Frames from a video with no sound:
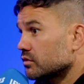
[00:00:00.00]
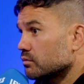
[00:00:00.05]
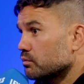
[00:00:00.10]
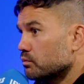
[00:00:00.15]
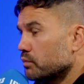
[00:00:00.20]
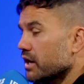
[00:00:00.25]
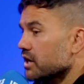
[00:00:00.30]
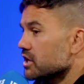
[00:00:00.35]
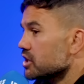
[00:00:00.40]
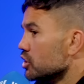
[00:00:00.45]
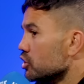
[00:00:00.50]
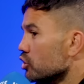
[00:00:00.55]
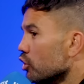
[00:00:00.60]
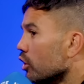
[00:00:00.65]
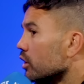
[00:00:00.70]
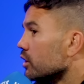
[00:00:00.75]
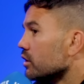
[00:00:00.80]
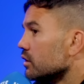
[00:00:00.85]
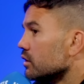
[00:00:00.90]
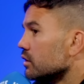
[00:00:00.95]
but you're
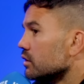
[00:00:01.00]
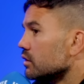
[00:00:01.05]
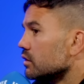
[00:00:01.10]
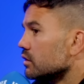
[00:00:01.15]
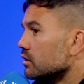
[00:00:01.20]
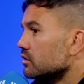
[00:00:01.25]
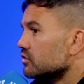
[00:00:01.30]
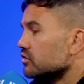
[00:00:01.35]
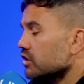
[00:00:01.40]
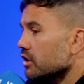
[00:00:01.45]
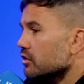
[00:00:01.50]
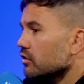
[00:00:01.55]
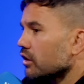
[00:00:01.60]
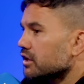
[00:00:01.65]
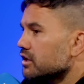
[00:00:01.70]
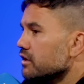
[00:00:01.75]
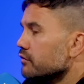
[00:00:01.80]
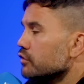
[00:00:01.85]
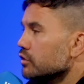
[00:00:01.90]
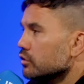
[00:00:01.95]
not. So
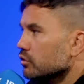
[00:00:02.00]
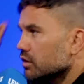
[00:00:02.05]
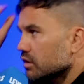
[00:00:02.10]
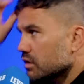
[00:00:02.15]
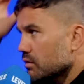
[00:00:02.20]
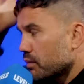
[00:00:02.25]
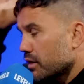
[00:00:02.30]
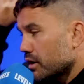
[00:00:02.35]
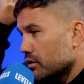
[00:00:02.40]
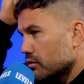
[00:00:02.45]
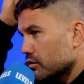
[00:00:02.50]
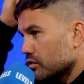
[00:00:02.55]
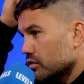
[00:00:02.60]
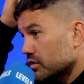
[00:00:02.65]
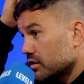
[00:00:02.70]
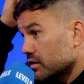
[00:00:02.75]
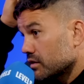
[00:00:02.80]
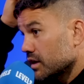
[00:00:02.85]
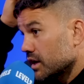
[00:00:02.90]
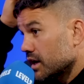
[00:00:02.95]
like if you look at the
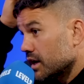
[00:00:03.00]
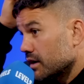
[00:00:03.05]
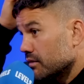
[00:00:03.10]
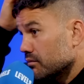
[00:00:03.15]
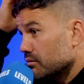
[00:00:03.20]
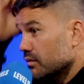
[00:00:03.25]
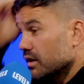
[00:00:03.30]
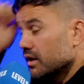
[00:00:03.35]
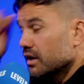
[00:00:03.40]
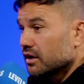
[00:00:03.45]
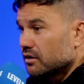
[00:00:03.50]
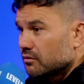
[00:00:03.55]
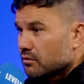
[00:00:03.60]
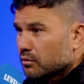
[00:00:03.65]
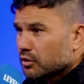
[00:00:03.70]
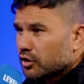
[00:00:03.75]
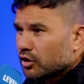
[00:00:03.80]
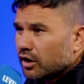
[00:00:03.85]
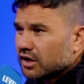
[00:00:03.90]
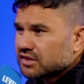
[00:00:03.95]
Penrith, you
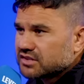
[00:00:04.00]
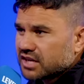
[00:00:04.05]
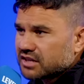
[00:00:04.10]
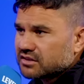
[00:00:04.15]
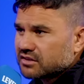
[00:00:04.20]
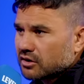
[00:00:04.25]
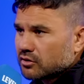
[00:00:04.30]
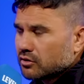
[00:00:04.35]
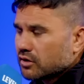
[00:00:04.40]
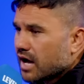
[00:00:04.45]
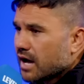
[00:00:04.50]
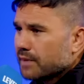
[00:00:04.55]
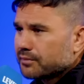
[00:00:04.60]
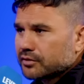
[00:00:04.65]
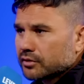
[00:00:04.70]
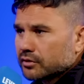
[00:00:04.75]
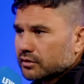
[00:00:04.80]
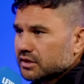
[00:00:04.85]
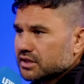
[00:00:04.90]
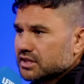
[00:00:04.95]
remember when Isaac Tonga
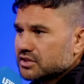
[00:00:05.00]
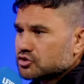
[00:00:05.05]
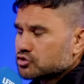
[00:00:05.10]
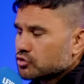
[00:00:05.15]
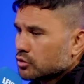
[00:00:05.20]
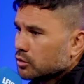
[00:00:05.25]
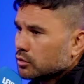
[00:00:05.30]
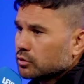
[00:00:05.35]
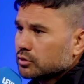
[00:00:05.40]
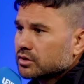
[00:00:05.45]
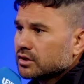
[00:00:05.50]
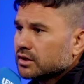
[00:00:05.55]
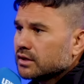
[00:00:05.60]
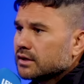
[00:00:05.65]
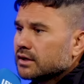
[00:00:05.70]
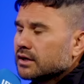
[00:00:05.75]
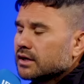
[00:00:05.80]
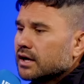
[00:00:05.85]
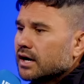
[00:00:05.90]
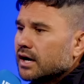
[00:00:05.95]
absolutely drilled
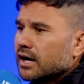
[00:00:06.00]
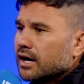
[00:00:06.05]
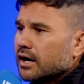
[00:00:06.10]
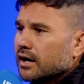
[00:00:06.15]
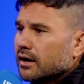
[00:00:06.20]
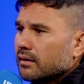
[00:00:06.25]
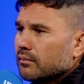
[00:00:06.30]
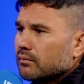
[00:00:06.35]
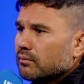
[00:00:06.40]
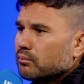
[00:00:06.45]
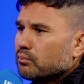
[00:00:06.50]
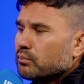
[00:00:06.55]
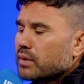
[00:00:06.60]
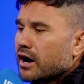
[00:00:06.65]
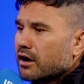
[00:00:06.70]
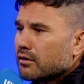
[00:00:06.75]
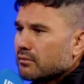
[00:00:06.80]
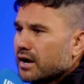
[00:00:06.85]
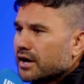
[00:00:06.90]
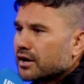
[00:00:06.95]

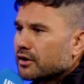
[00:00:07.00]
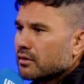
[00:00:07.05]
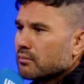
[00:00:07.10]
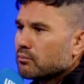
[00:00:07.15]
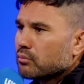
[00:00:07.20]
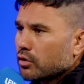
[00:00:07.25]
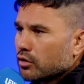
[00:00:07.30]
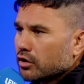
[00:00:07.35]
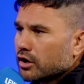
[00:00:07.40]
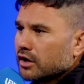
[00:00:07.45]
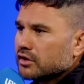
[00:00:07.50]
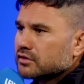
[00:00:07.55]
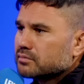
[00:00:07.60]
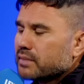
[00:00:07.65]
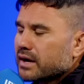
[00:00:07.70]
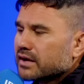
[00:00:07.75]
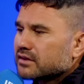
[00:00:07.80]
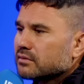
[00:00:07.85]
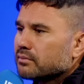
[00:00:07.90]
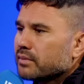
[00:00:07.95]
Parramatta and Broncos
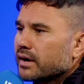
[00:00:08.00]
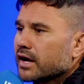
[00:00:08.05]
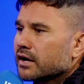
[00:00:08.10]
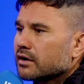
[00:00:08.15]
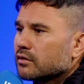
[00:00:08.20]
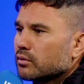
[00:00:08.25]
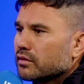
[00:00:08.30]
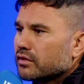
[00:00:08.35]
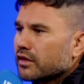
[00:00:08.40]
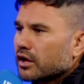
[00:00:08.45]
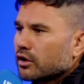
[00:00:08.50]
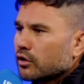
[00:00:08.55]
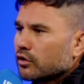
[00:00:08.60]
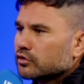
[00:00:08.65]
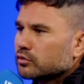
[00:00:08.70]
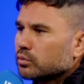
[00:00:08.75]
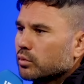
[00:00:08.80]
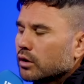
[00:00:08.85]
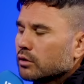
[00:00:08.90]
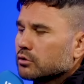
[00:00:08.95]
back-to-back when they
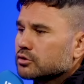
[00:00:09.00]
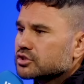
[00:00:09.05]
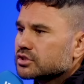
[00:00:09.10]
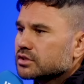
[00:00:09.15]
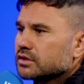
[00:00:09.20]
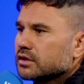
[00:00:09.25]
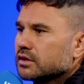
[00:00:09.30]
lost Walsh.